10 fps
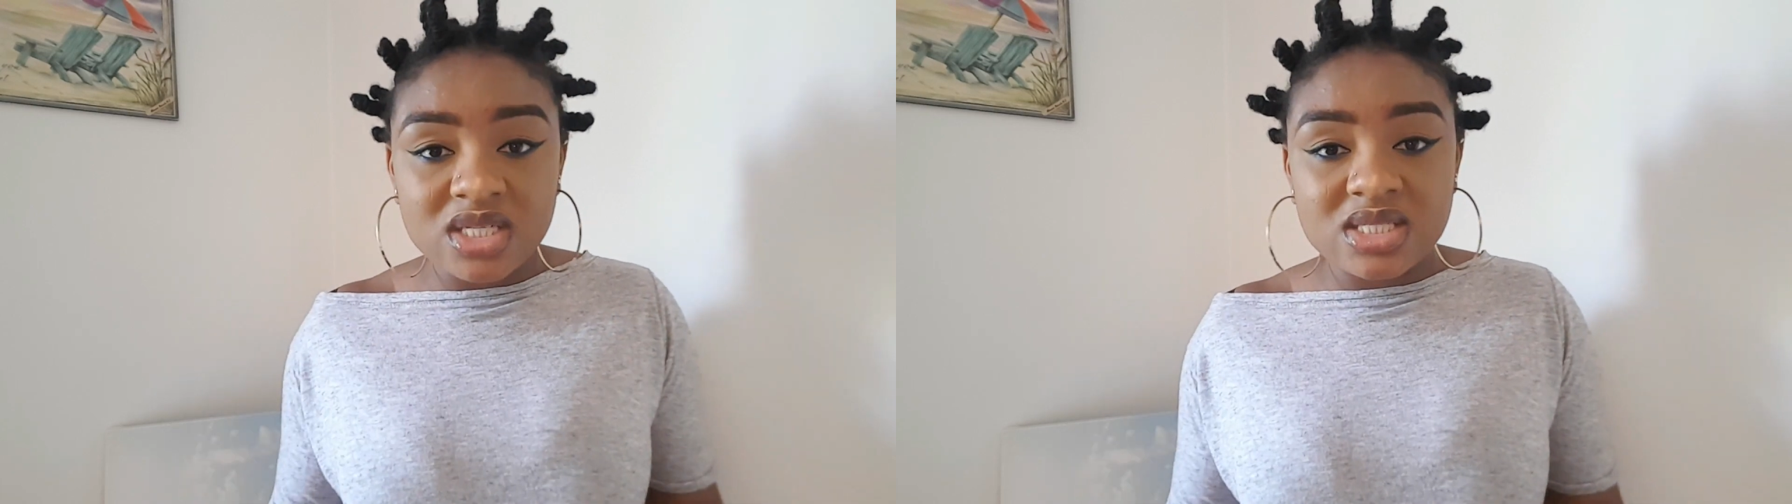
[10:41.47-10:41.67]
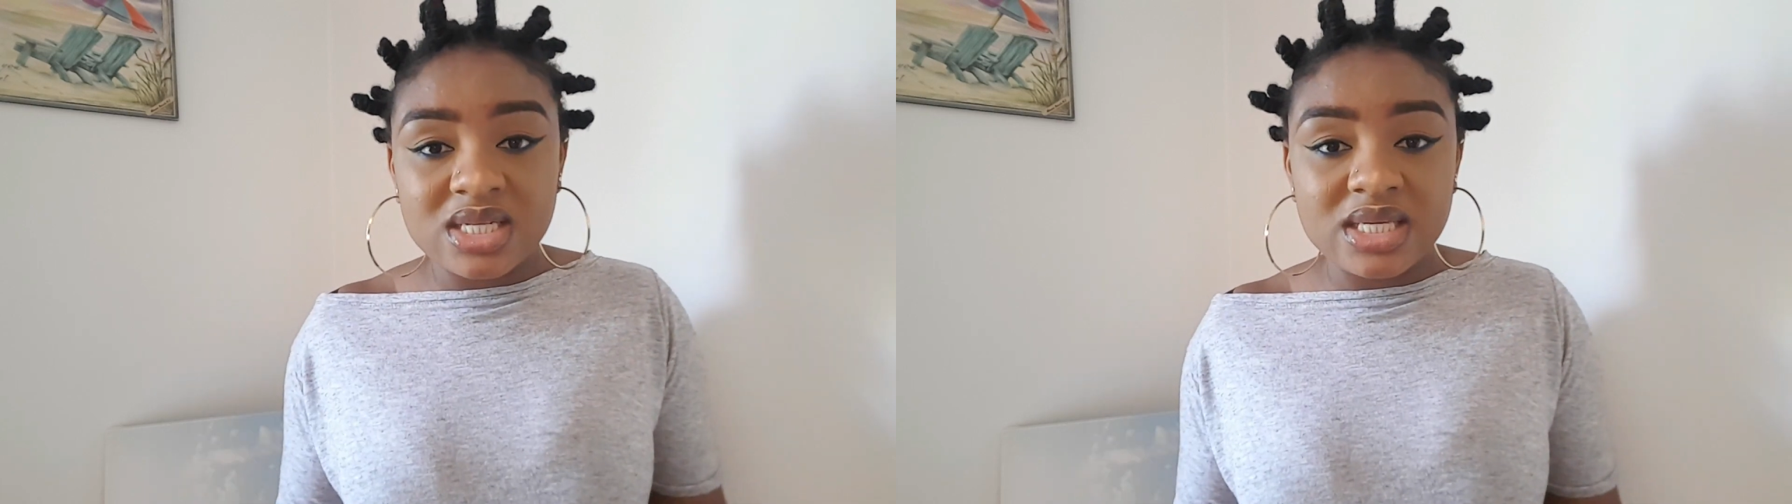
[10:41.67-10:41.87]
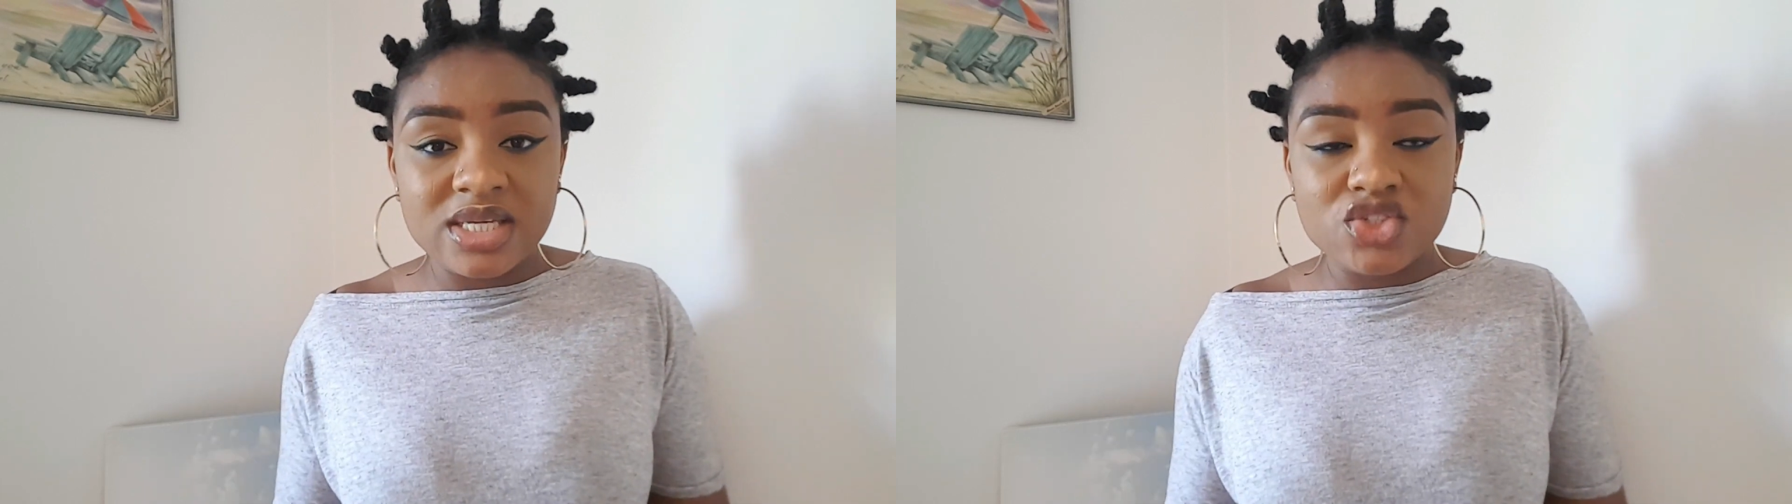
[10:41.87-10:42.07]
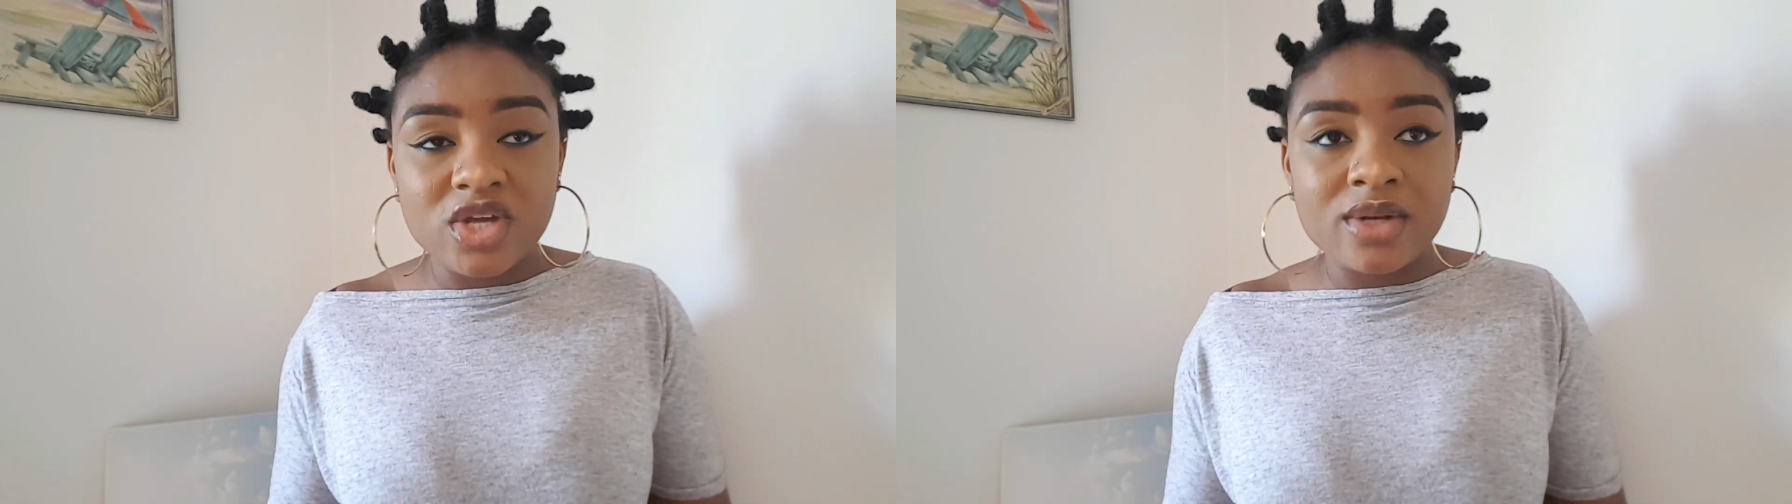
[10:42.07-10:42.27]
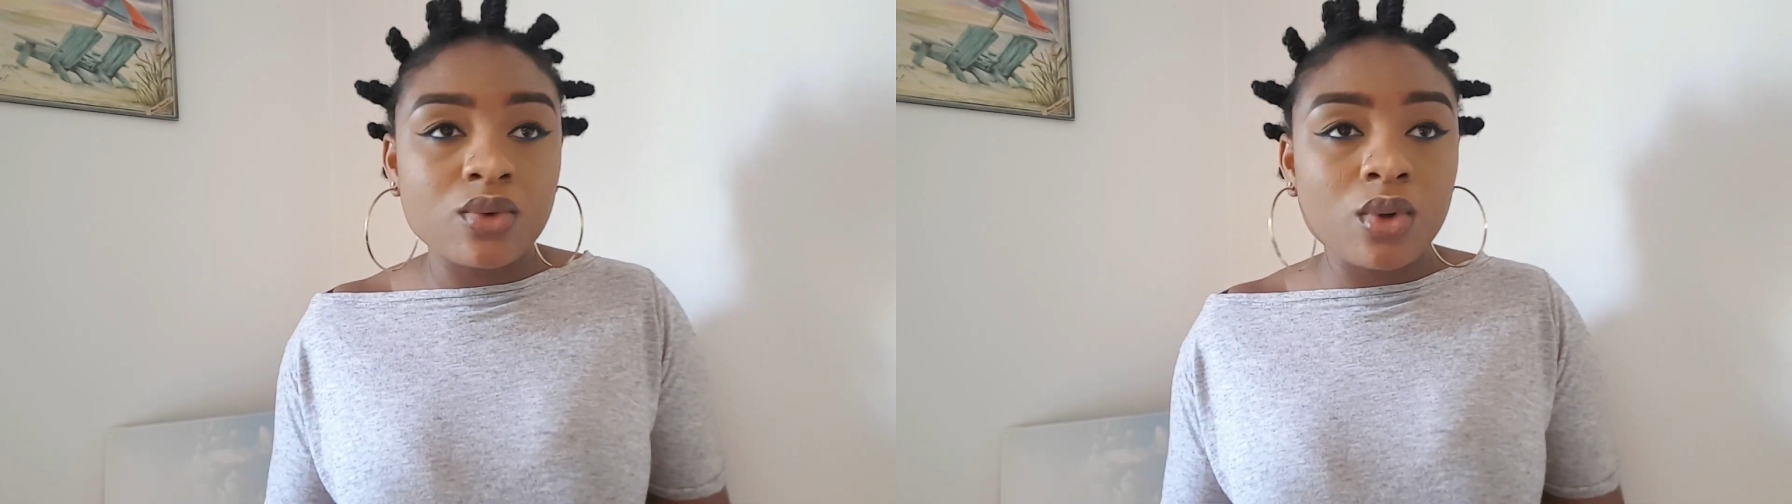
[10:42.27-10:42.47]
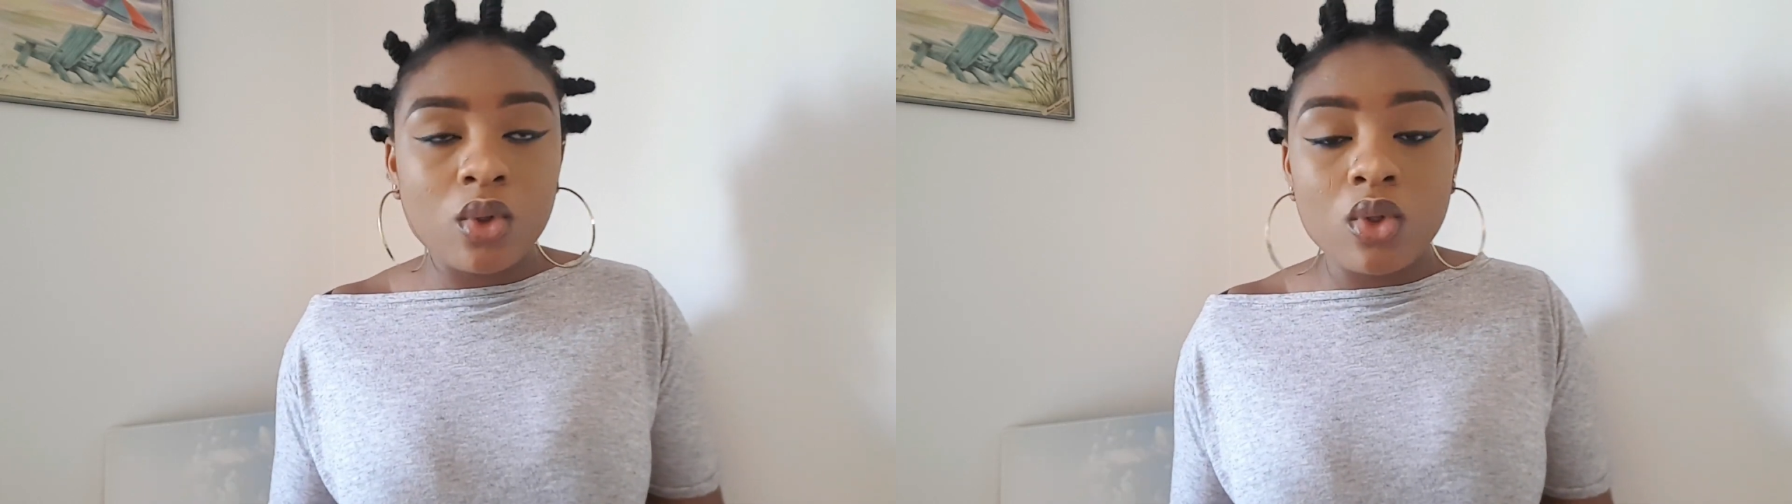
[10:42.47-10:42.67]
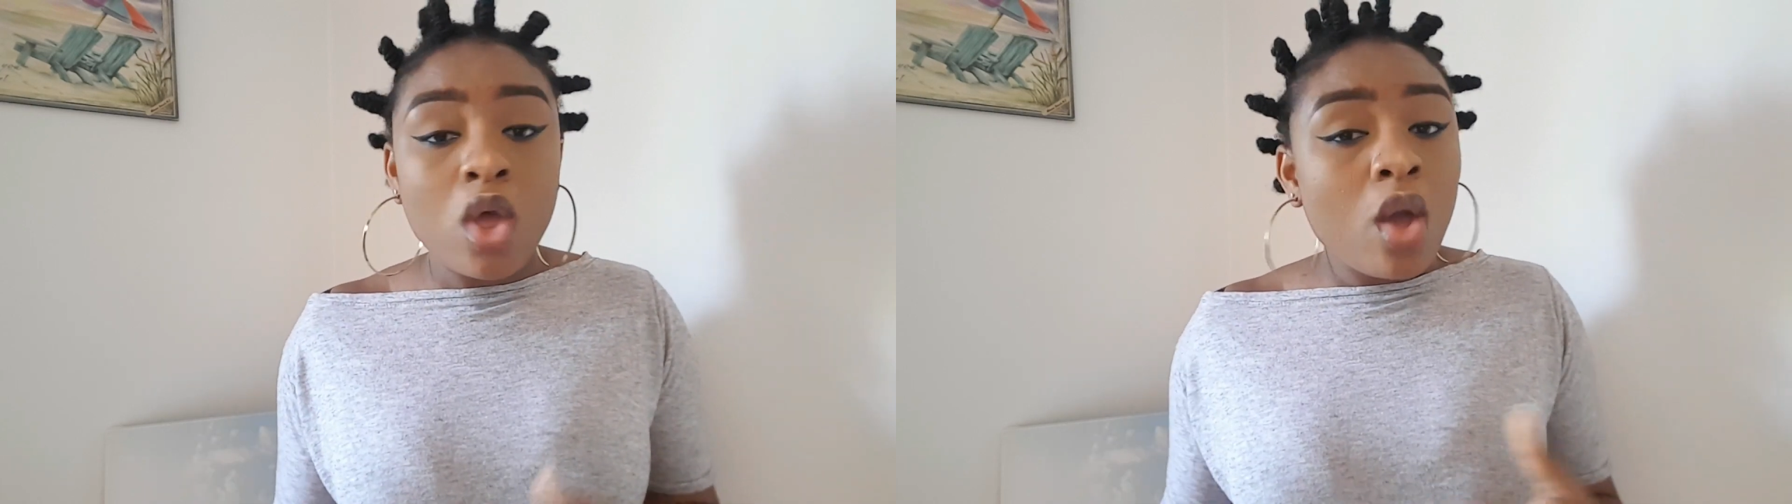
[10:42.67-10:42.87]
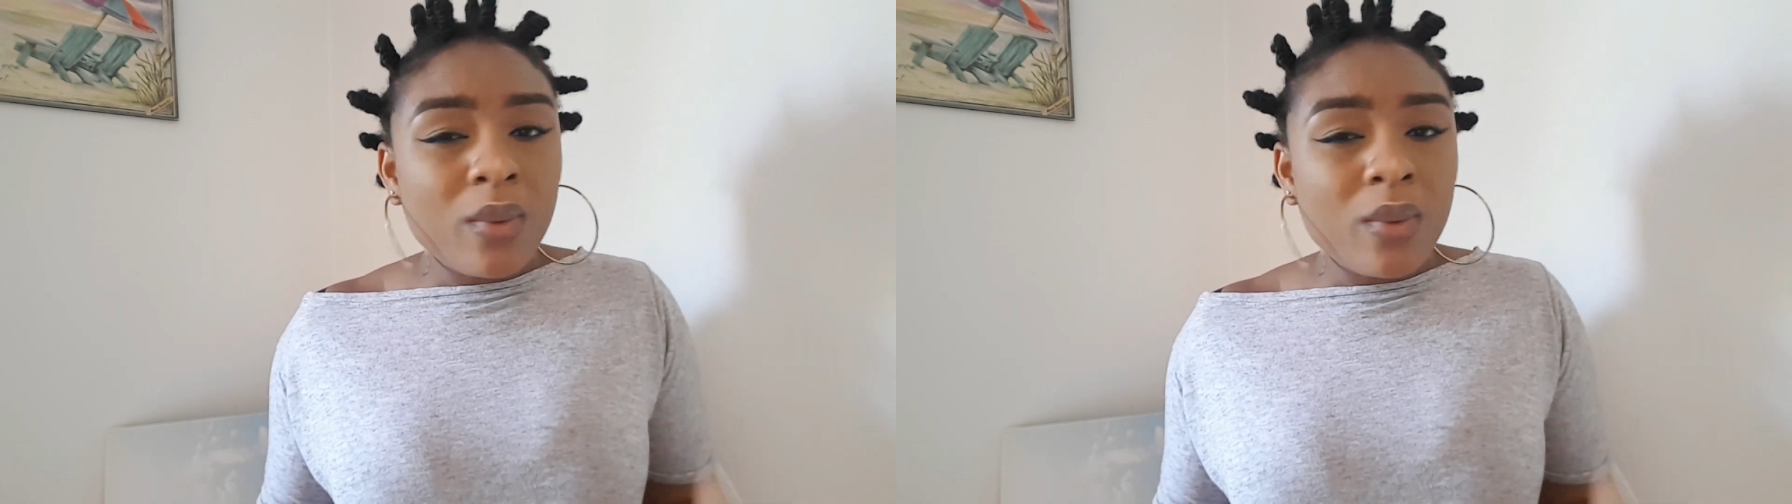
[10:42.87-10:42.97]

Italy in general.